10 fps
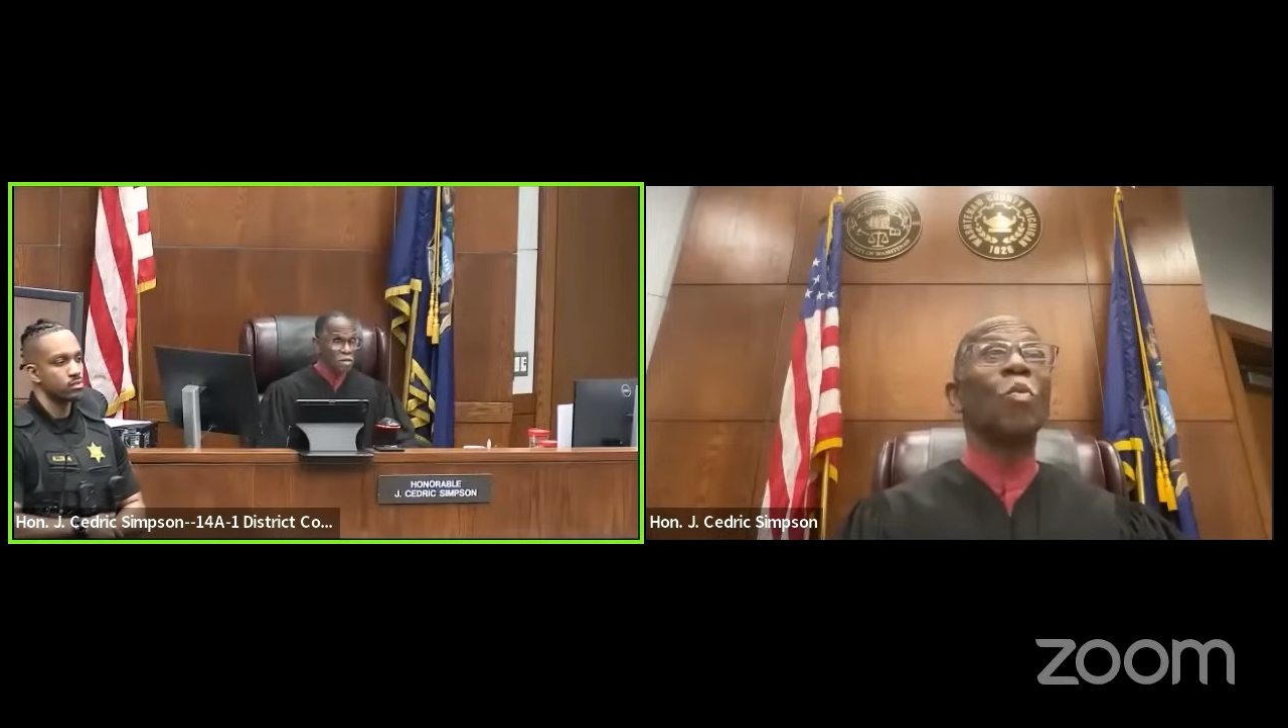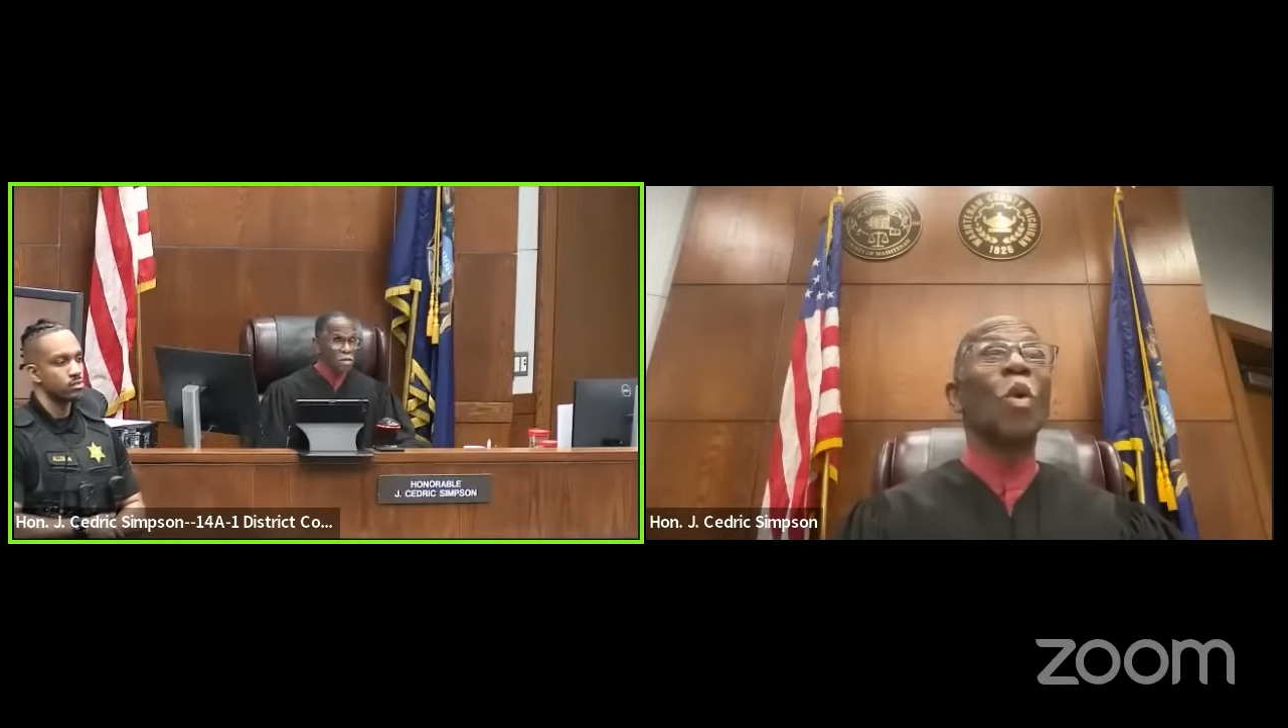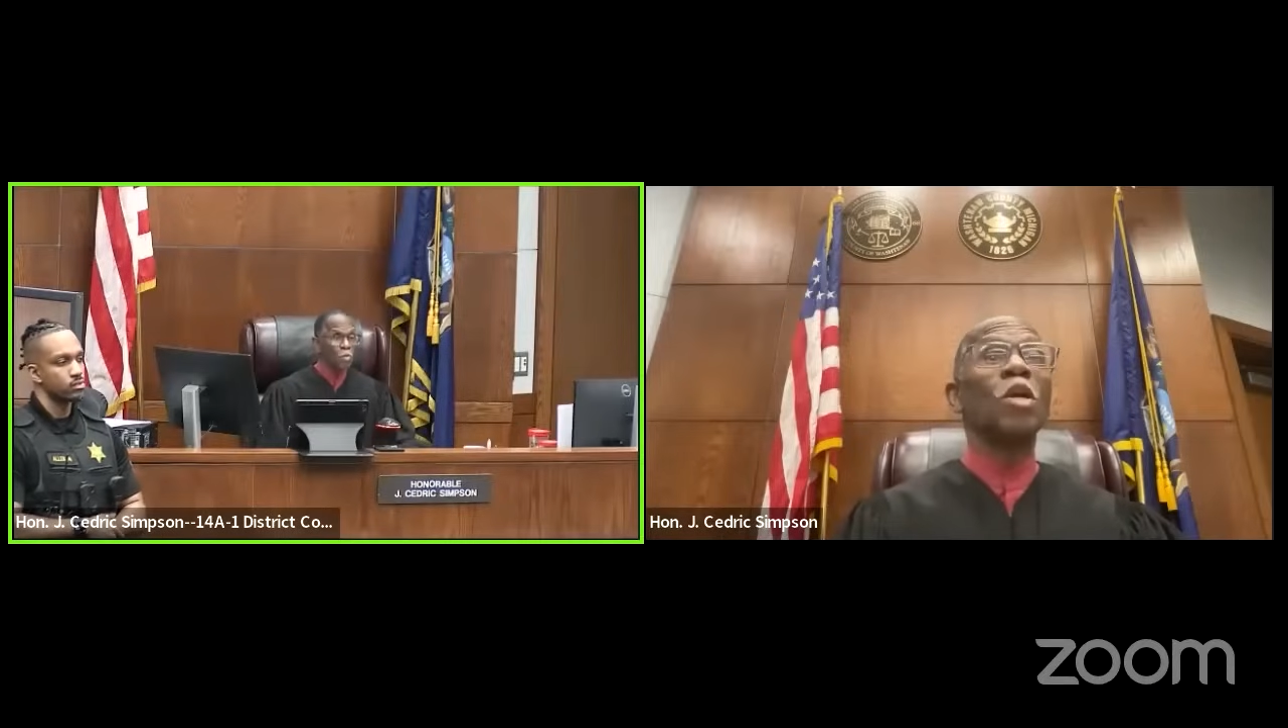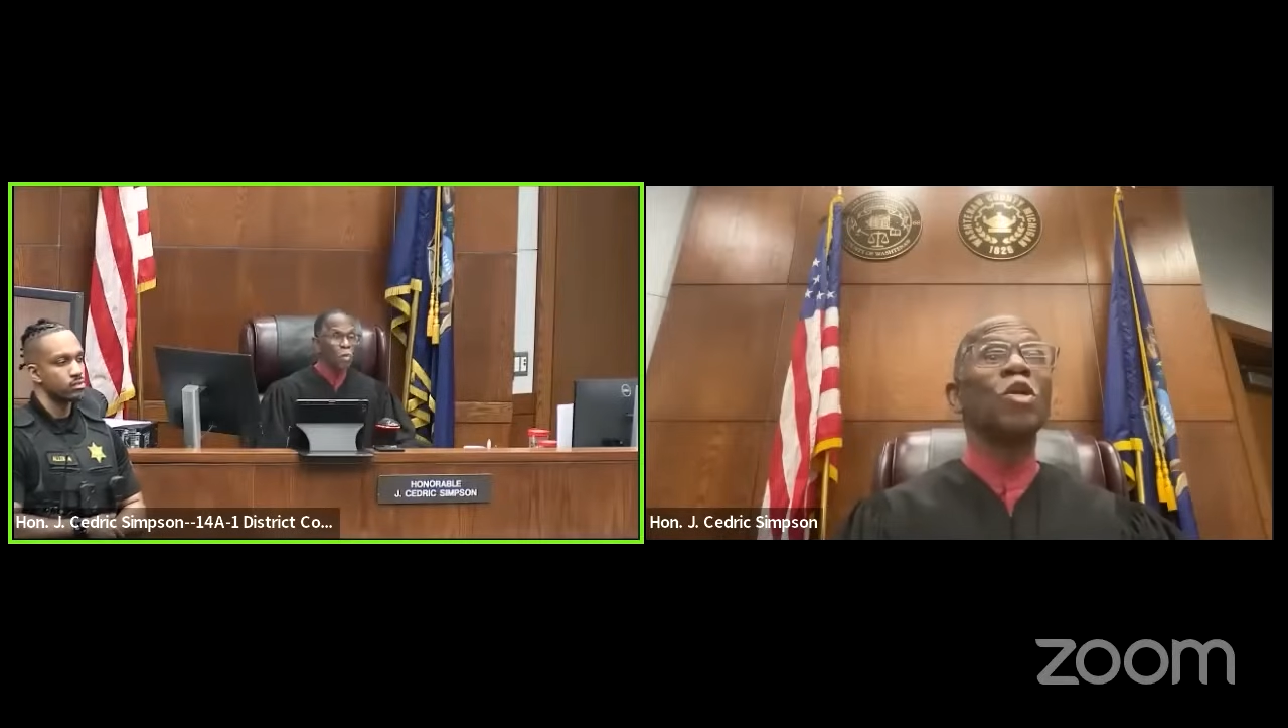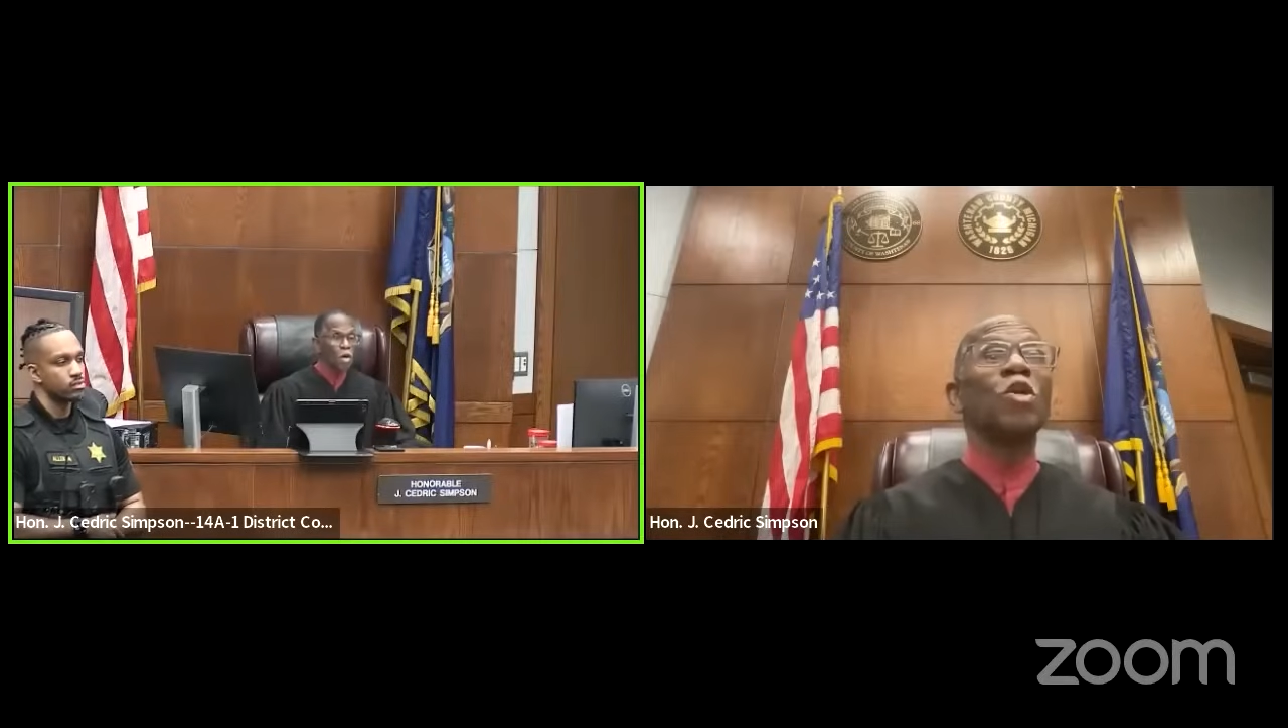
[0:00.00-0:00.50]

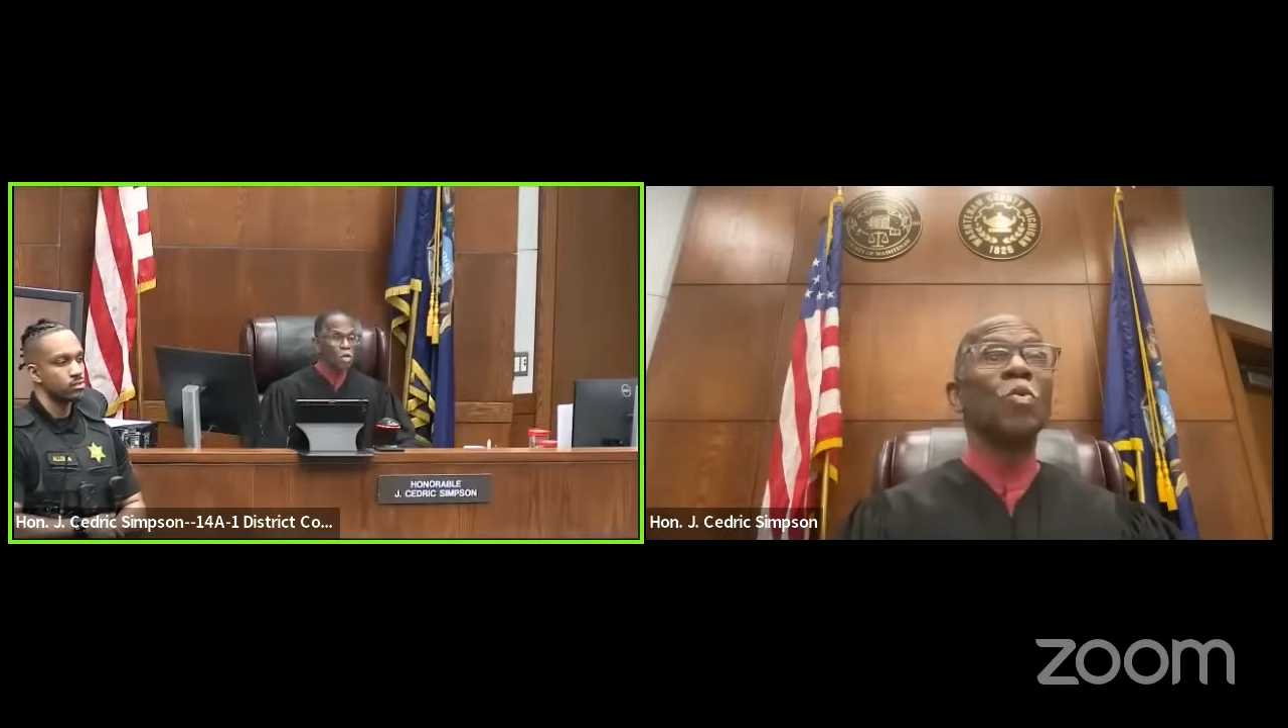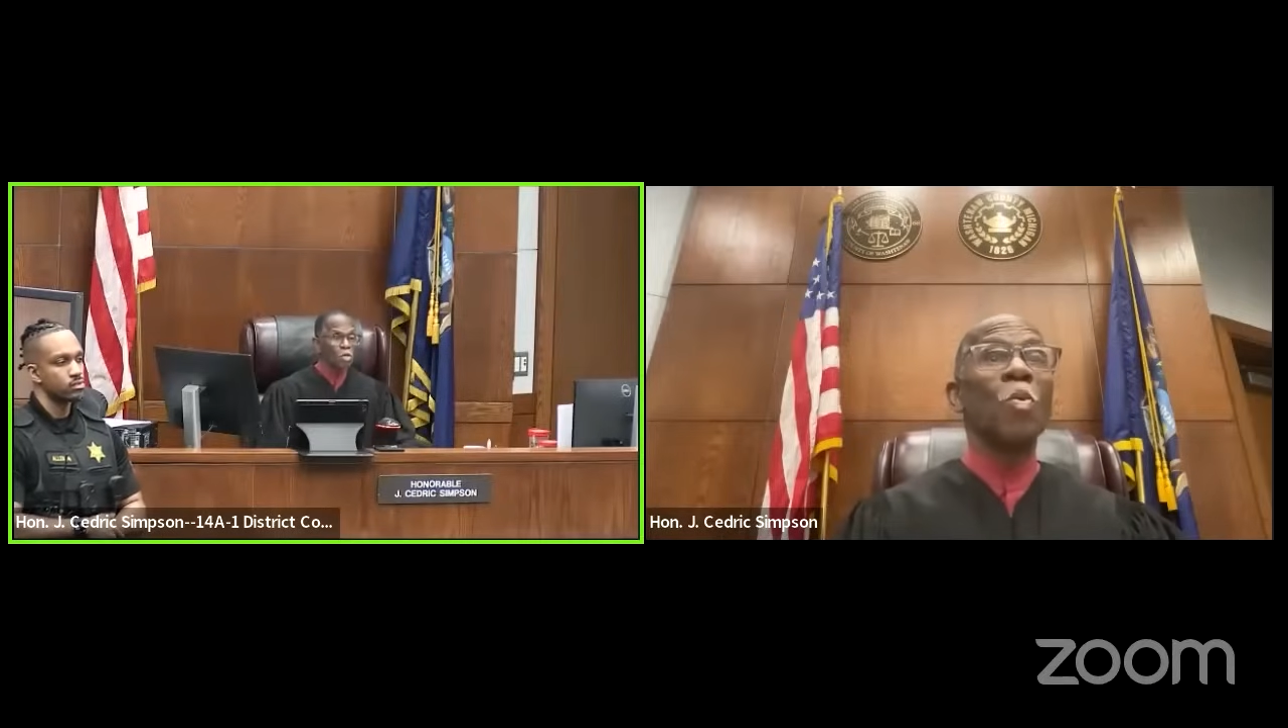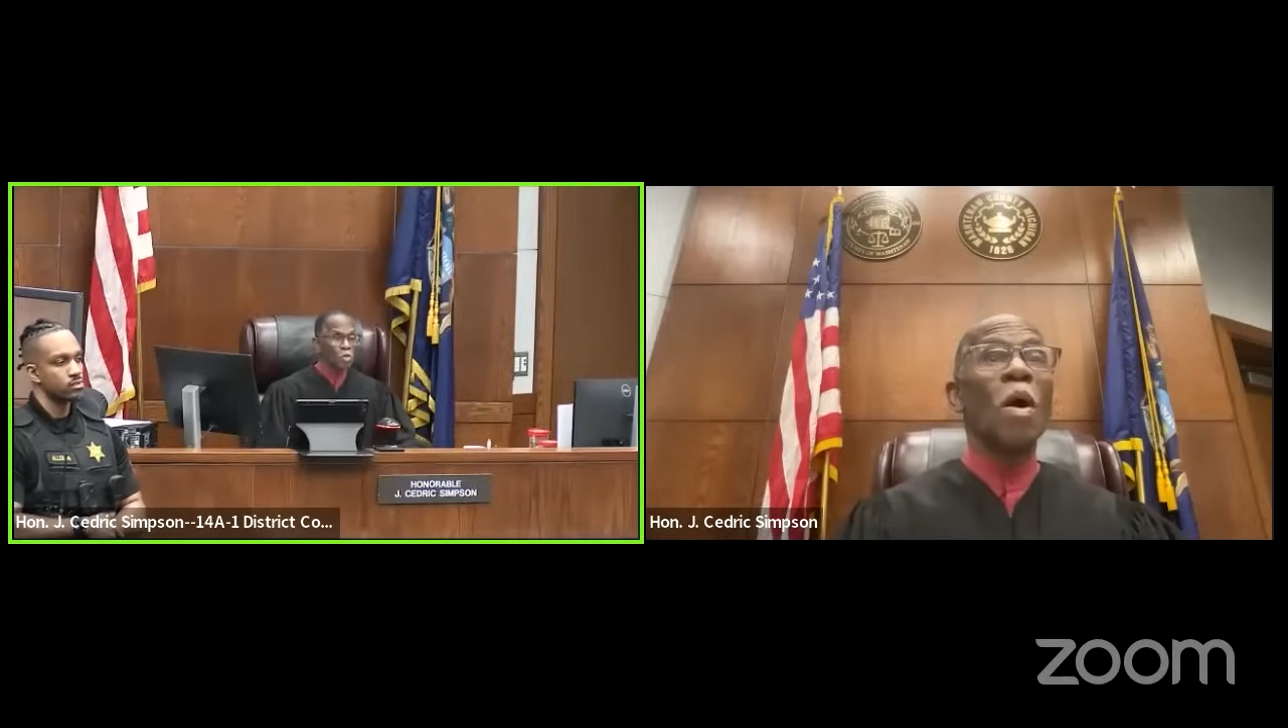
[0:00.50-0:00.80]
What do you